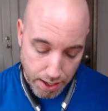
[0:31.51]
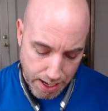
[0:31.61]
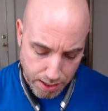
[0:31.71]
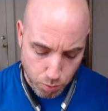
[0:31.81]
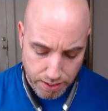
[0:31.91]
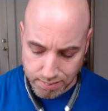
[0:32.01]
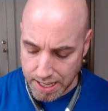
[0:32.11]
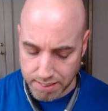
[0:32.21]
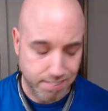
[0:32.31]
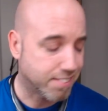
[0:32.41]
Anyways,
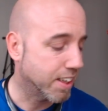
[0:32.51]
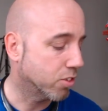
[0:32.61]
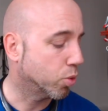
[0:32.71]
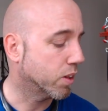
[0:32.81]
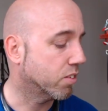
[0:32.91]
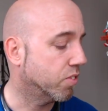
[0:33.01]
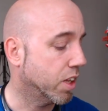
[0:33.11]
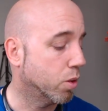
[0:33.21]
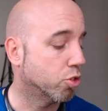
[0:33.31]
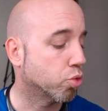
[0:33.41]
guys, let's get into what this
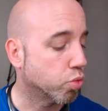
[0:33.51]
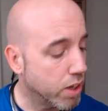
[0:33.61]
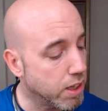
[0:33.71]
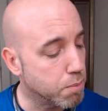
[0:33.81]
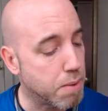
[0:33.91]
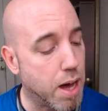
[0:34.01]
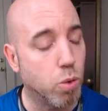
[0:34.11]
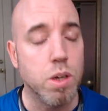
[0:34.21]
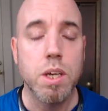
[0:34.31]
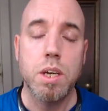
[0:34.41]
video is really
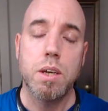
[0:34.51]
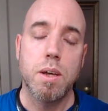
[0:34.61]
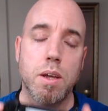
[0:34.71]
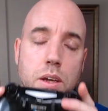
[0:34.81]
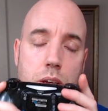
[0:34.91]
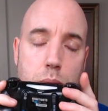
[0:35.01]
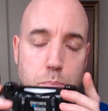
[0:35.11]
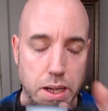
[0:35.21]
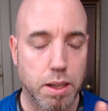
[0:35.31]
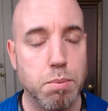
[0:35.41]
about.
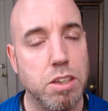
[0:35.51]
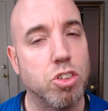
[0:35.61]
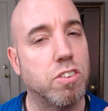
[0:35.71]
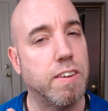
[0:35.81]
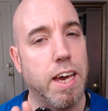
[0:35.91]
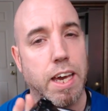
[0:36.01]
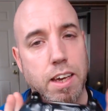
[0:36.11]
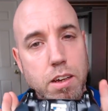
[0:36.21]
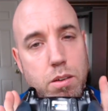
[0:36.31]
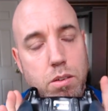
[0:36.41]
But let me just say,